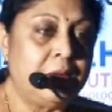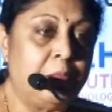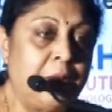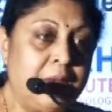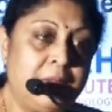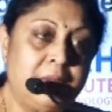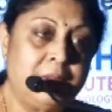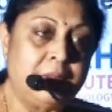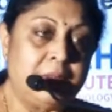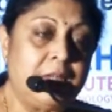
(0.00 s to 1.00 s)
But
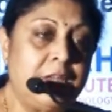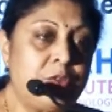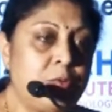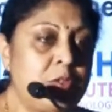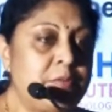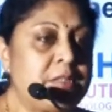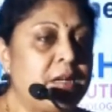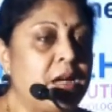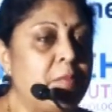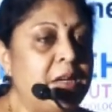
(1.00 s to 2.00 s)
the issues which
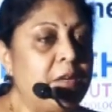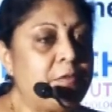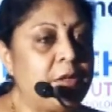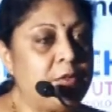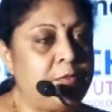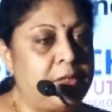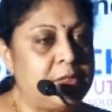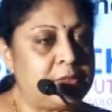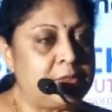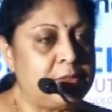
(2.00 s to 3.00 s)
are coming in front of
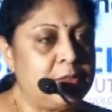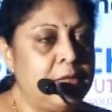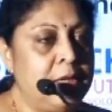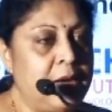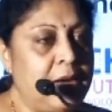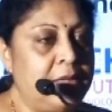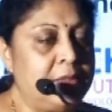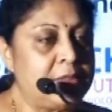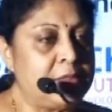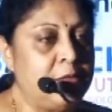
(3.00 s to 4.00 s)
us, and
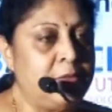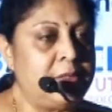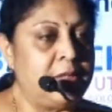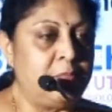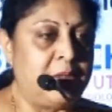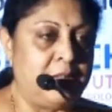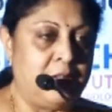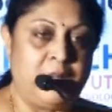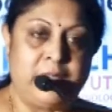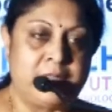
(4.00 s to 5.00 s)
the survey done by
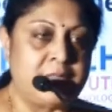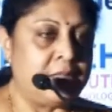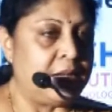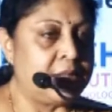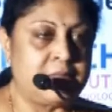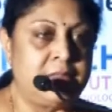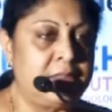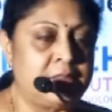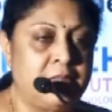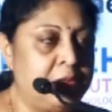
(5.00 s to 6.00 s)
Deloitte, it's an
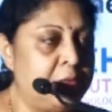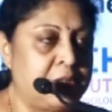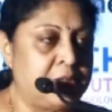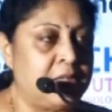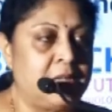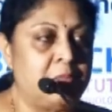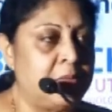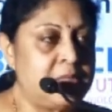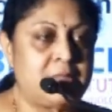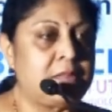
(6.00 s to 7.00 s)
excellent survey which is done, I
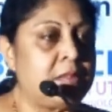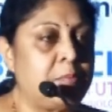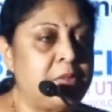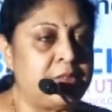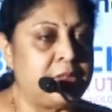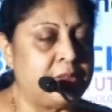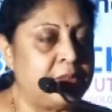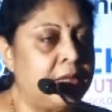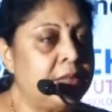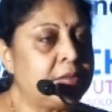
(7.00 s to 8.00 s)
must
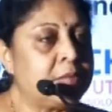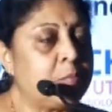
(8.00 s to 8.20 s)
appreciate that.